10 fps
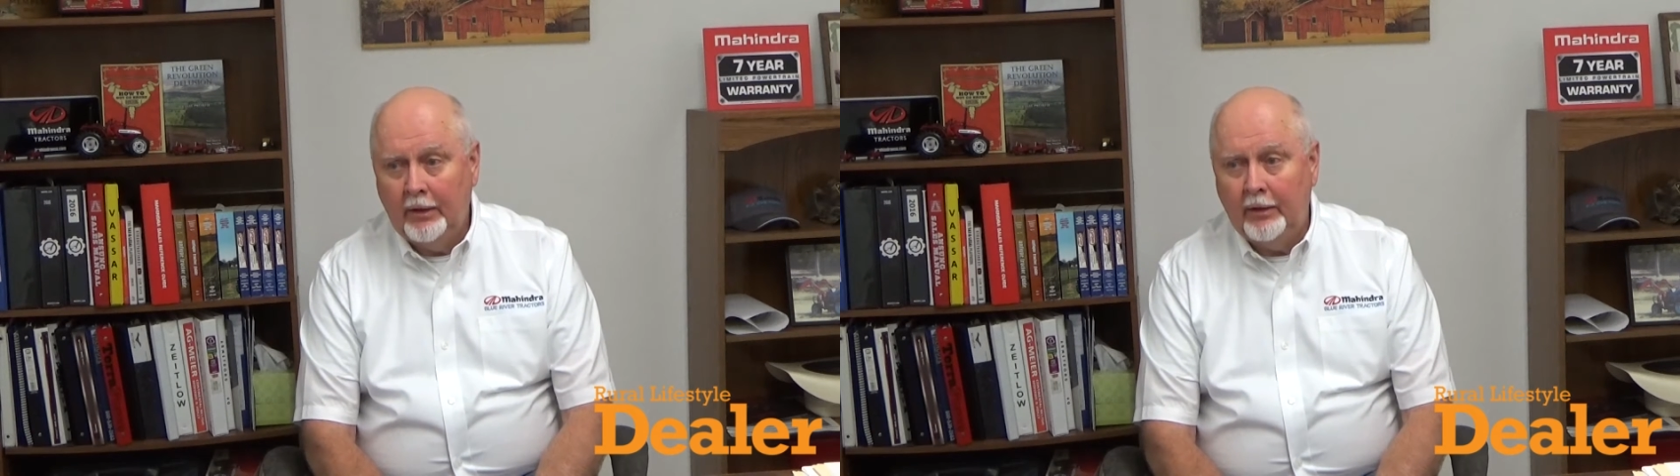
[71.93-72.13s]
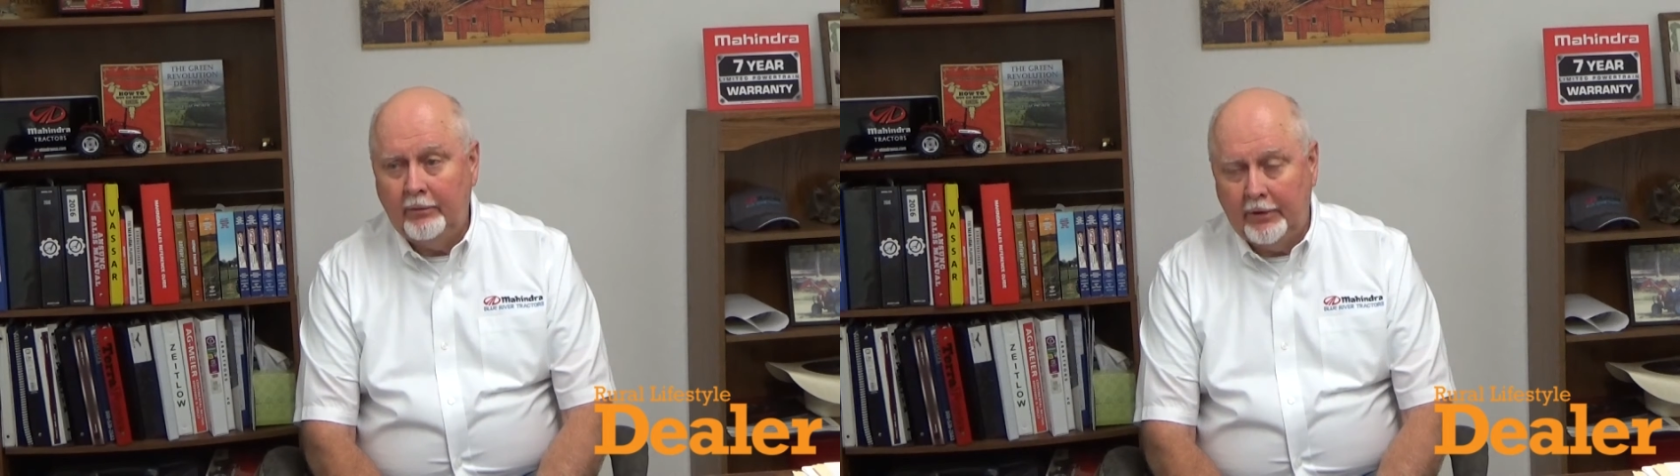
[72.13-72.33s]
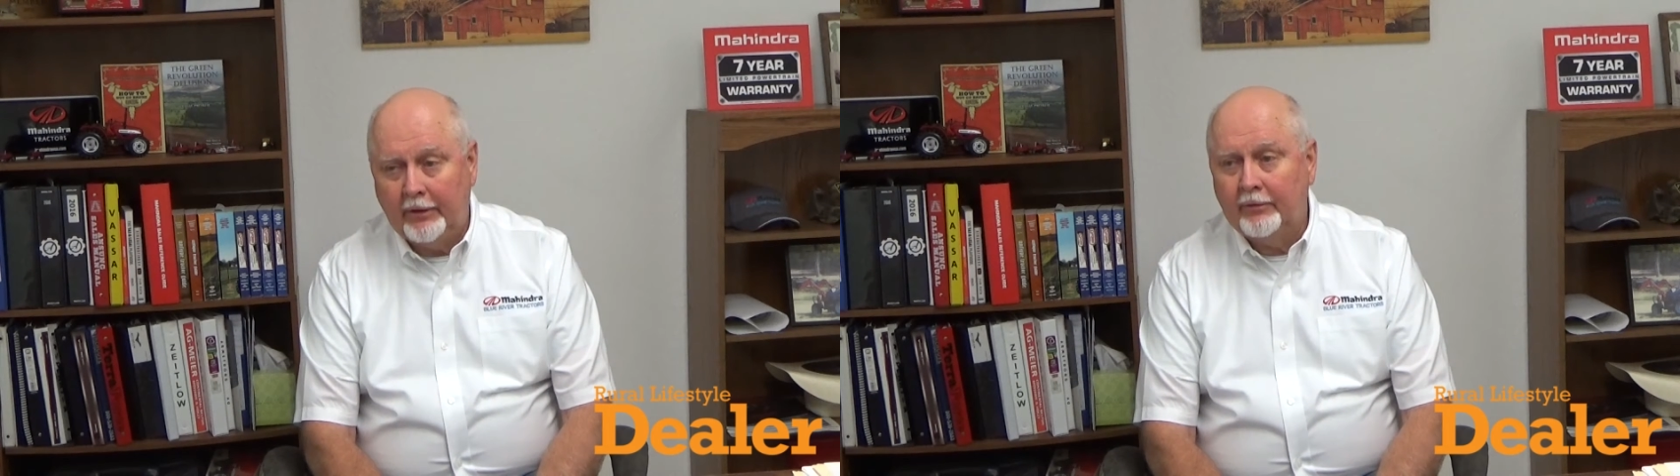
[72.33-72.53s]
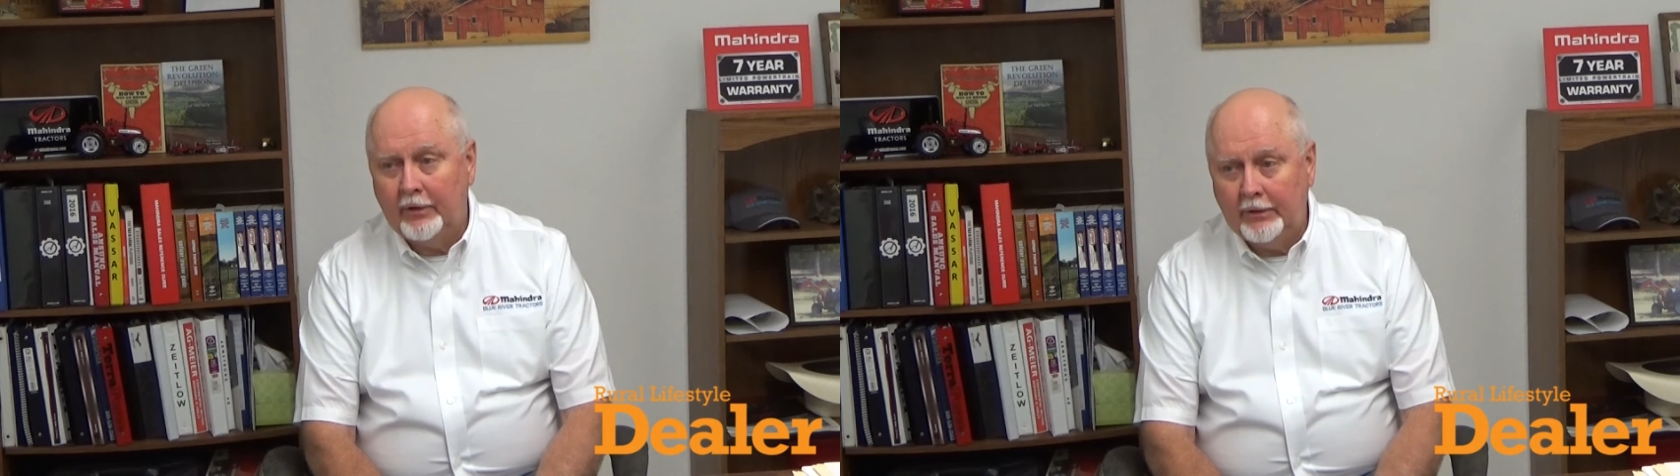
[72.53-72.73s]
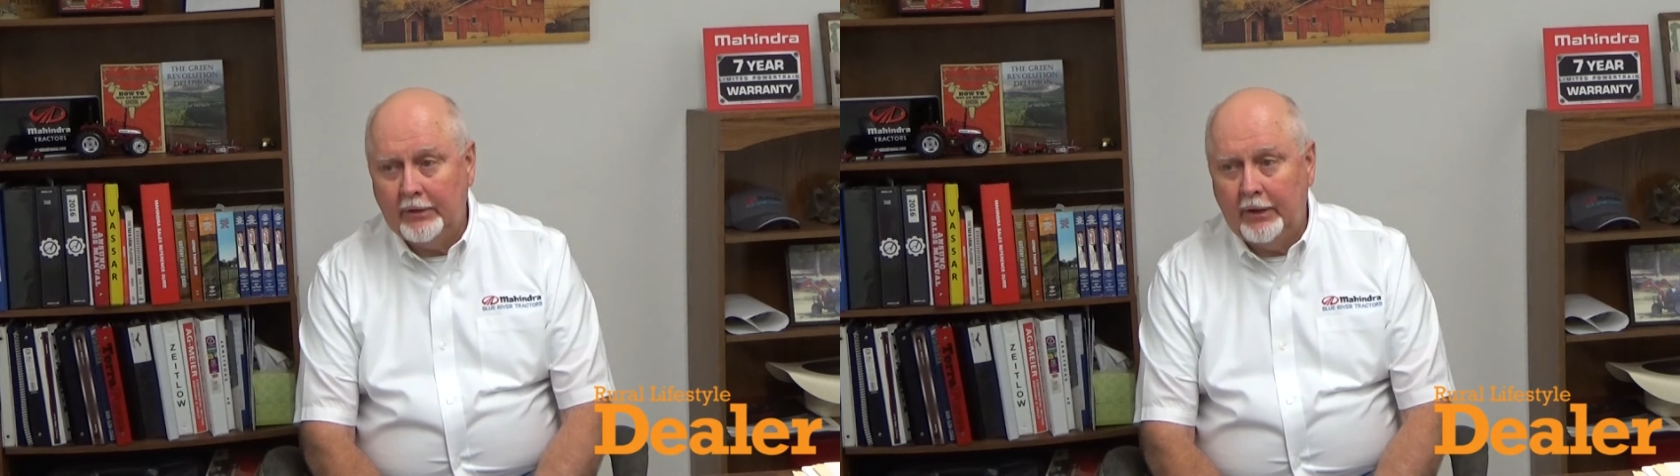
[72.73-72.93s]
He's
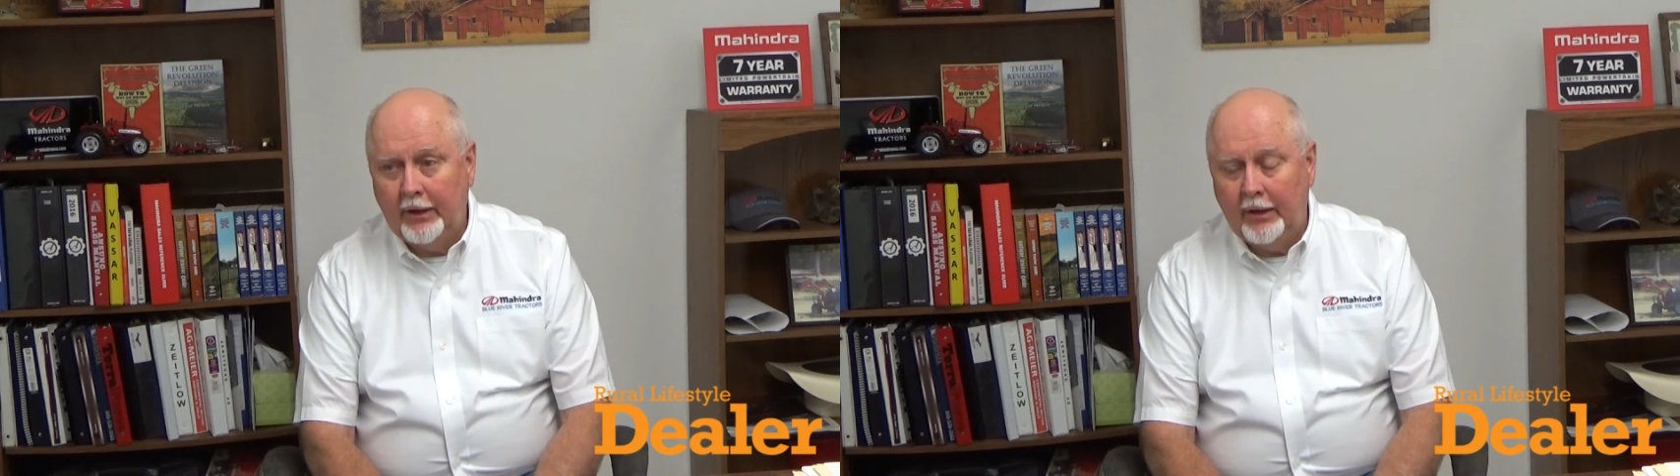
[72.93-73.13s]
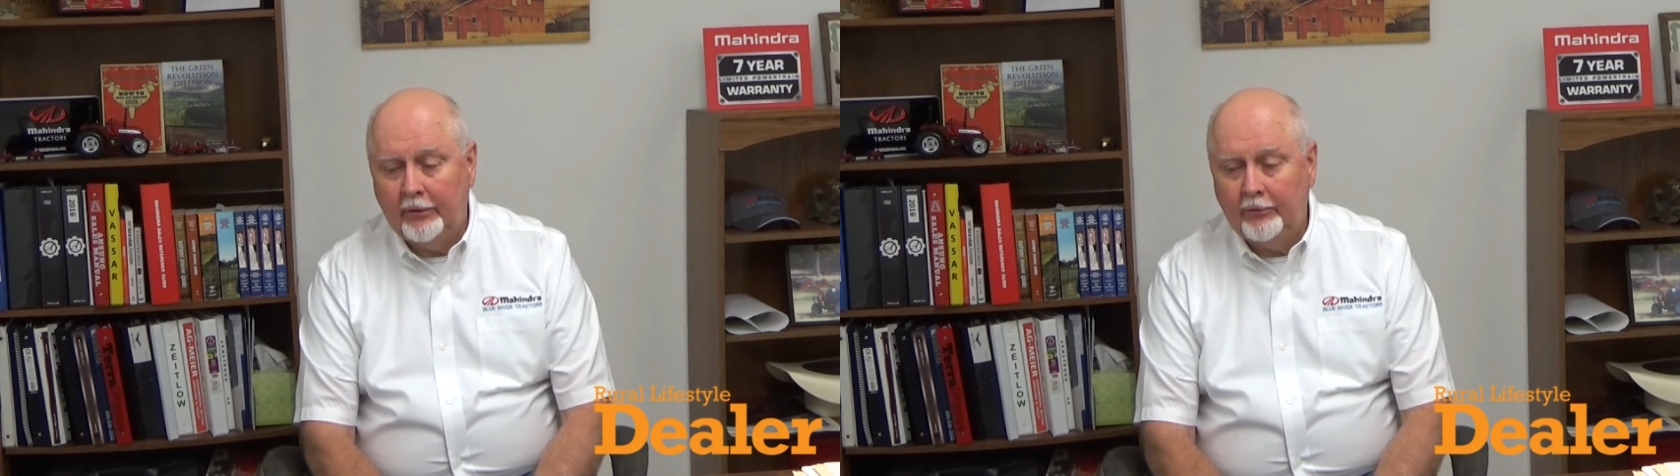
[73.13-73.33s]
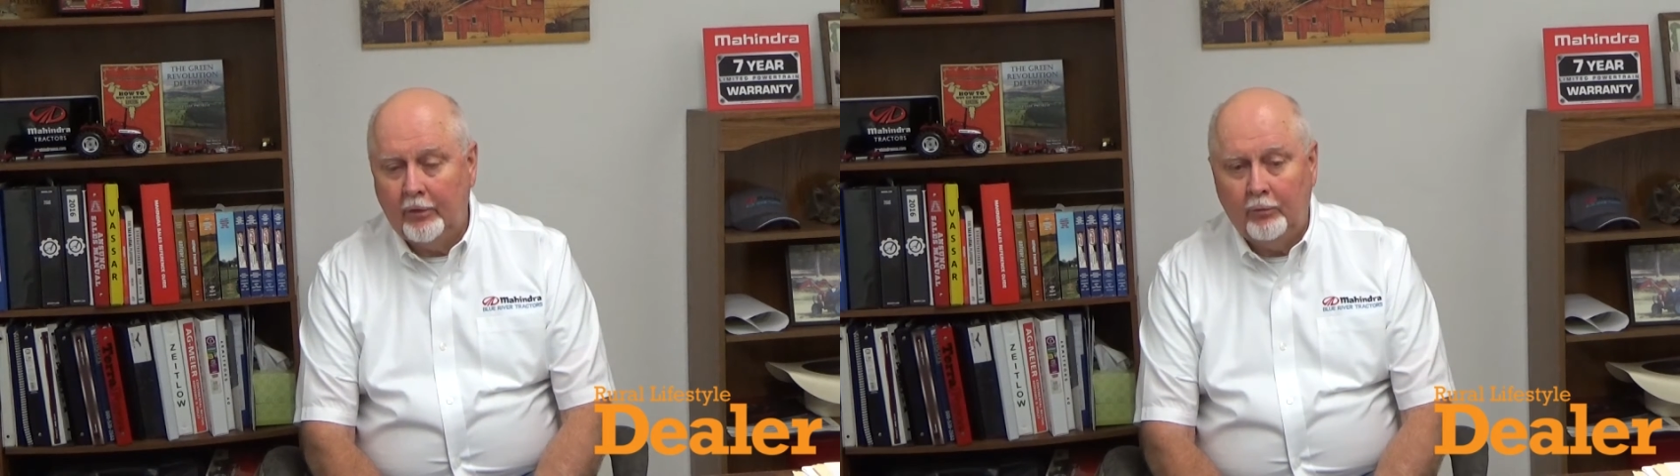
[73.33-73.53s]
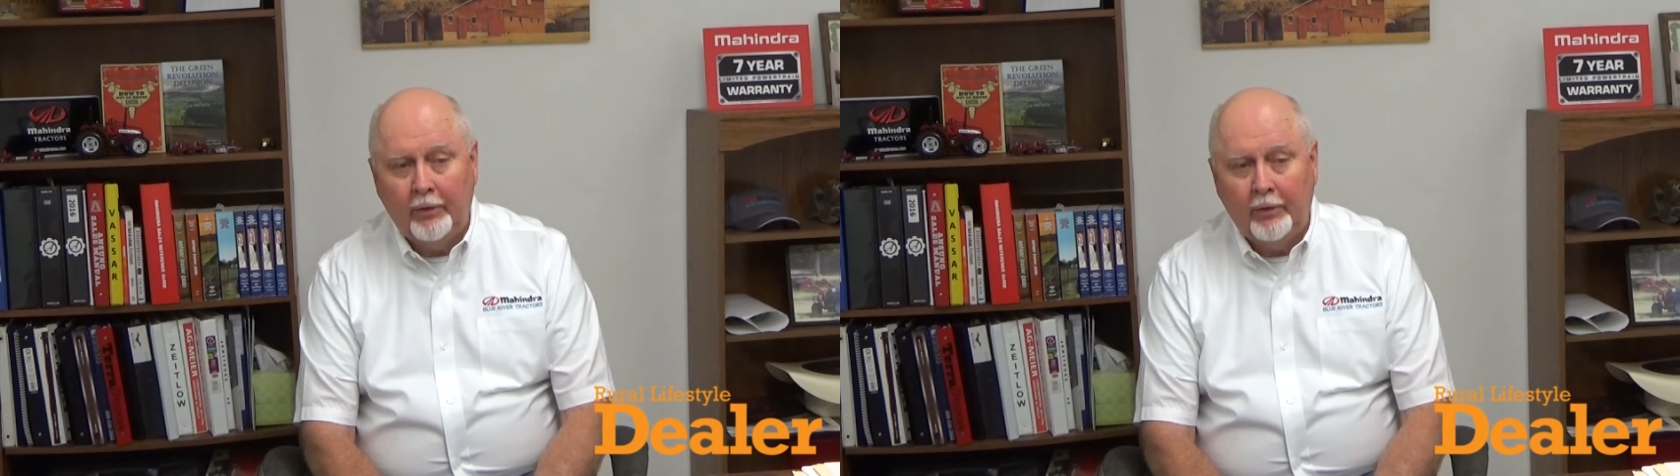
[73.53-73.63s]
excellent. And so